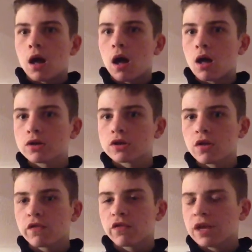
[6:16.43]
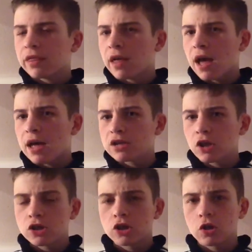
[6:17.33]
other stuff like that. It's
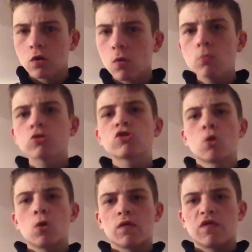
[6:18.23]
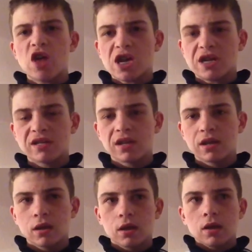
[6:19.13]
touching on all sort of things,
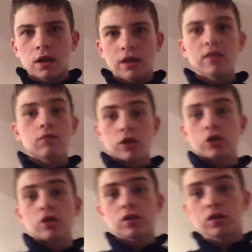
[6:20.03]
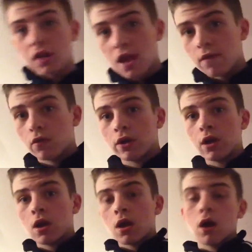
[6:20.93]
like I said, religion, slavery,
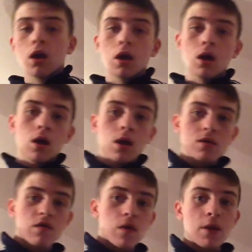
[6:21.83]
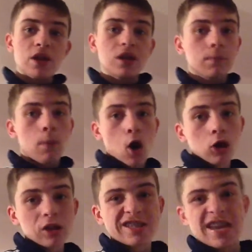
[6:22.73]
different opinion,
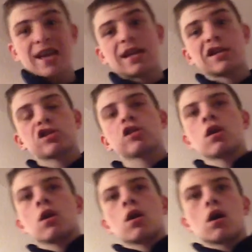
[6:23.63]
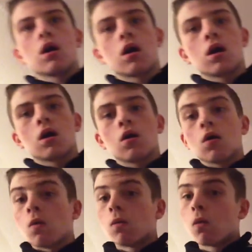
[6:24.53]
politics,
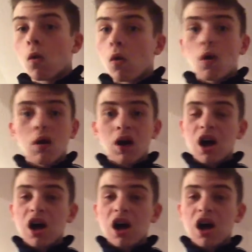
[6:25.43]
war,